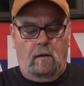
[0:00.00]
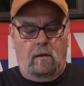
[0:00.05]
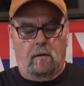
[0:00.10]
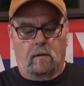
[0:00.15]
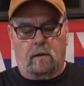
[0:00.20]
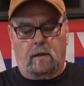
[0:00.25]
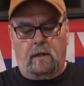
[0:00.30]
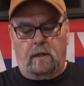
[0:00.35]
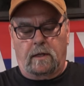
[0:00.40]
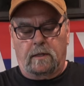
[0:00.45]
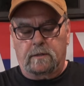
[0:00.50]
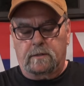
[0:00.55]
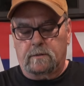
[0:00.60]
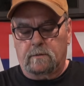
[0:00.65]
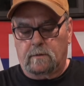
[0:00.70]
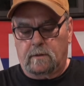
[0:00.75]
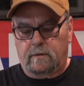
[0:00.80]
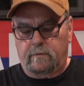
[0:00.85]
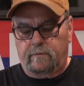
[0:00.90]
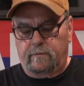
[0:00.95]
Okay,
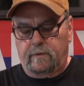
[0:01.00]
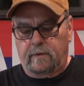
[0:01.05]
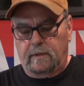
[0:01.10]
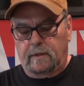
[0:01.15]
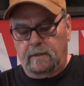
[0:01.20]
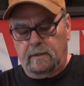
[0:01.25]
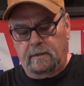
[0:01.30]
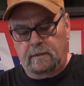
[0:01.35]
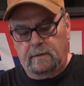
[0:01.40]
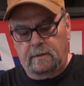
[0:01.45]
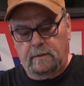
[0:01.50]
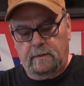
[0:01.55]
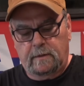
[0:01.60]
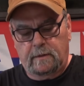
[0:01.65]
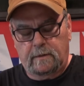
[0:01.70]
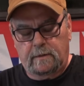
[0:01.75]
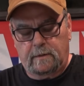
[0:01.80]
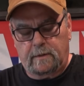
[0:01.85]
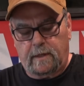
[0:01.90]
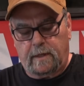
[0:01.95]
so I've
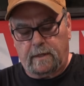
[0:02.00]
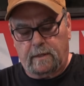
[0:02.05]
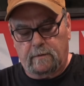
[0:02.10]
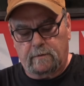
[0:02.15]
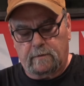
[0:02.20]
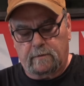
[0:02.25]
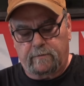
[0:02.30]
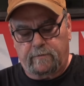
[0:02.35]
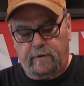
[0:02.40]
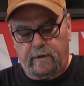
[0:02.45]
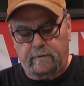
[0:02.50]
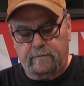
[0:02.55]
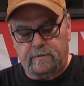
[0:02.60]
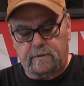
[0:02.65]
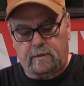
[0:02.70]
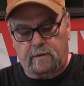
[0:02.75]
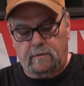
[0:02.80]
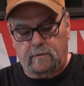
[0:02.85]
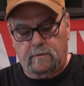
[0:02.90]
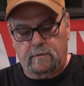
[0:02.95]
taken out the 5
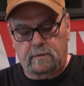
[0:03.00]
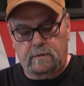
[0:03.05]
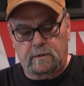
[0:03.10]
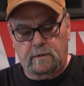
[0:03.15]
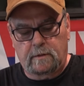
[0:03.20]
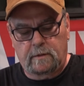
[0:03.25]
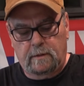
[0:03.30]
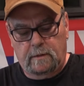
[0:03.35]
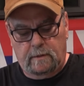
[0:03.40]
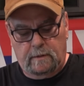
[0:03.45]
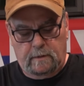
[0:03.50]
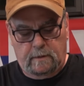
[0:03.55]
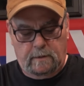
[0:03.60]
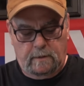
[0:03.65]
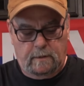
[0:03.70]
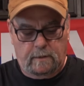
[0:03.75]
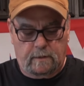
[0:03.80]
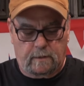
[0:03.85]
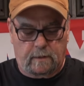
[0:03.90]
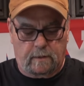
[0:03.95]
screws
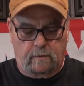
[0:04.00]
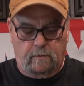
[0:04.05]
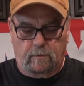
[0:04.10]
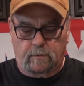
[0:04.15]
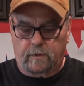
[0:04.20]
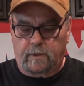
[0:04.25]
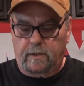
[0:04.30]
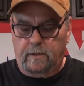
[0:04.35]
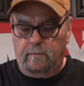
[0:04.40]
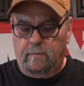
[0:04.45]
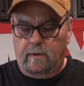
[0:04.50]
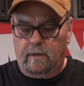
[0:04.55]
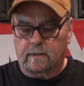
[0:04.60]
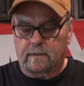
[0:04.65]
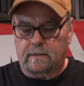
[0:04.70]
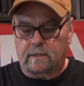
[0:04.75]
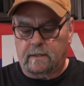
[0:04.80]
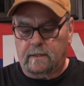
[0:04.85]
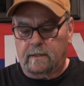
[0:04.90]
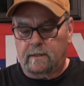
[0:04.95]
that hold the
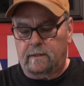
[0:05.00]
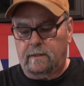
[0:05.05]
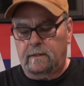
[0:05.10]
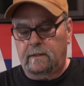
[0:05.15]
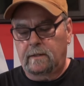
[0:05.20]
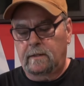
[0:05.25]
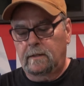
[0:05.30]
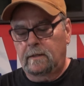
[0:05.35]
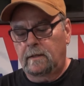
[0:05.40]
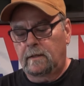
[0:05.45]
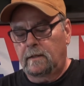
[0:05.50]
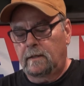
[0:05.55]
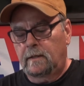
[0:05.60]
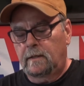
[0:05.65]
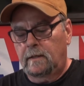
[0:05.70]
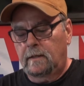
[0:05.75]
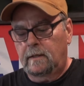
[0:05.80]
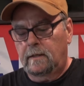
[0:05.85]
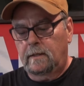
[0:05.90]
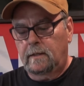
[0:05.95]
gearbox together,
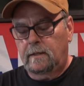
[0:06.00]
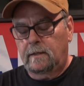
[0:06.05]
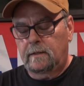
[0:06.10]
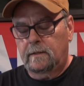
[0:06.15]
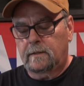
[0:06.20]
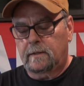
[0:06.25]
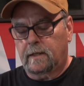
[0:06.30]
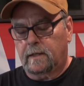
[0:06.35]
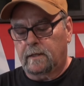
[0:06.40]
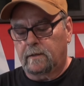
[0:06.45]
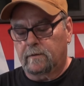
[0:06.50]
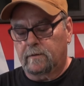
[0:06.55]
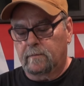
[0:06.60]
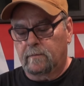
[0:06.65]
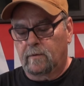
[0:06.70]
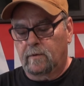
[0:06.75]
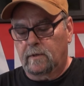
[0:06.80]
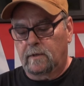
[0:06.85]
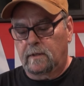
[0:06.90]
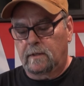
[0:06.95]
taken out the
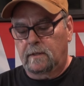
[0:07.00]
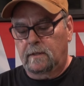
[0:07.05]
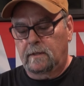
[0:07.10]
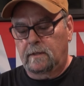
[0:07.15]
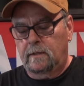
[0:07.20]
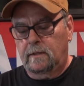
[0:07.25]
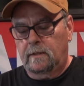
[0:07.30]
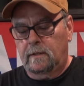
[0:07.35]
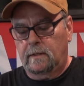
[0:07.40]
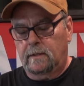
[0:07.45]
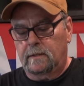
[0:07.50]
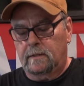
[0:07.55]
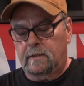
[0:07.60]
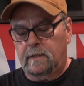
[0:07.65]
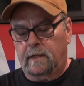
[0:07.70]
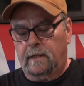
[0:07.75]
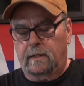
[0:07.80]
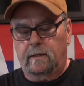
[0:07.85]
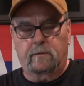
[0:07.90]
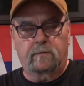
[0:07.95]
motor, and
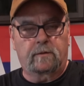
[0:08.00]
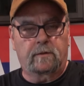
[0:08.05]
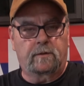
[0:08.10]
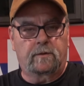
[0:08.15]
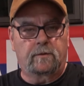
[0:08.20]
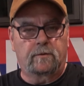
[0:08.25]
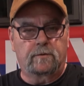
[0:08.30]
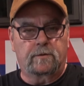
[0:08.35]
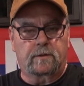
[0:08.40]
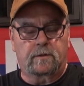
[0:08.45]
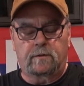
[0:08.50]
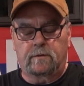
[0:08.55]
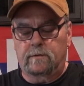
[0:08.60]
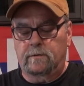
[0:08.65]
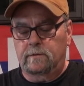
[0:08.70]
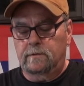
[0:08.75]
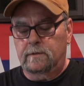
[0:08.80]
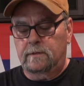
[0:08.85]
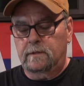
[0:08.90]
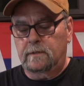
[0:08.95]
taken out the 2
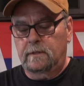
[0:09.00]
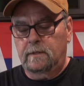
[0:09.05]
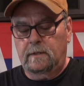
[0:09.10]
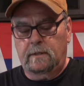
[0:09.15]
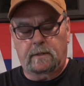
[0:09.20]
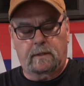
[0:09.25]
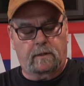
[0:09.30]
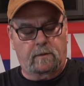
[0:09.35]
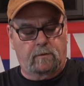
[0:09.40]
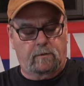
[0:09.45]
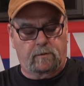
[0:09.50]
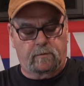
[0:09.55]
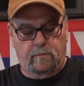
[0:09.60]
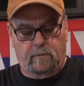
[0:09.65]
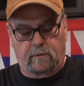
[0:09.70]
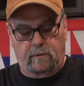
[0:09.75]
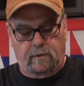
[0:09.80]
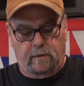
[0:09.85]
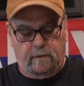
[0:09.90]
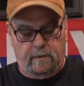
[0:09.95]
screws that hold the
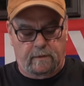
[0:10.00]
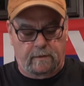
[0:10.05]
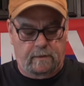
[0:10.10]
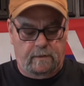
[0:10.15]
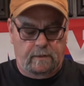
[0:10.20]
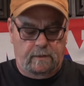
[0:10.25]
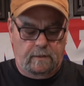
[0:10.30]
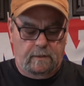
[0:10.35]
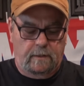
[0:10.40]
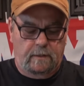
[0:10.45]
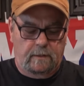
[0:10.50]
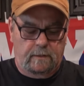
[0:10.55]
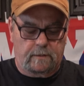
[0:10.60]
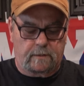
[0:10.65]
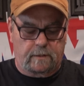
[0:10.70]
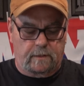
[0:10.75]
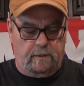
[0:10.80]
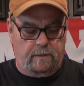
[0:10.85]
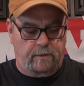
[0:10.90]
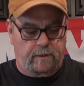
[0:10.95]
motor in.
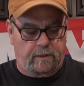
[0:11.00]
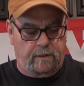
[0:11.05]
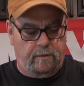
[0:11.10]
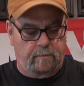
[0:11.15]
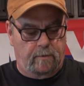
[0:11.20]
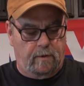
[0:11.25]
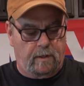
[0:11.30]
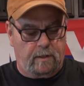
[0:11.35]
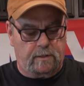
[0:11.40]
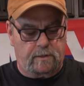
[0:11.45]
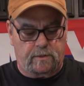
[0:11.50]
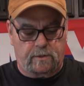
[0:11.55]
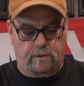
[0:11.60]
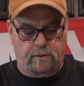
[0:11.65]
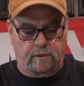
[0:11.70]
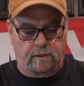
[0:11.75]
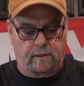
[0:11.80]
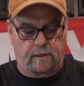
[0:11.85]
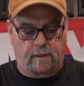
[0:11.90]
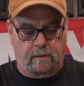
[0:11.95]
So now the gearbox
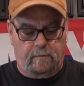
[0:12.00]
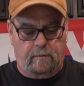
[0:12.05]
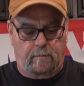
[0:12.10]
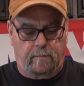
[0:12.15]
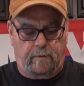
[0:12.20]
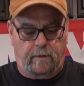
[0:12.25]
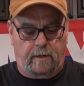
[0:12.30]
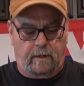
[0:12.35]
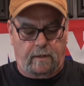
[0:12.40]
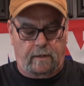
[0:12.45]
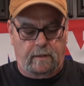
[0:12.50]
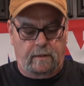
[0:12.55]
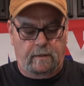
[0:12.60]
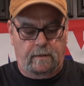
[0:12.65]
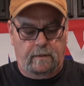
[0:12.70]
should come apart.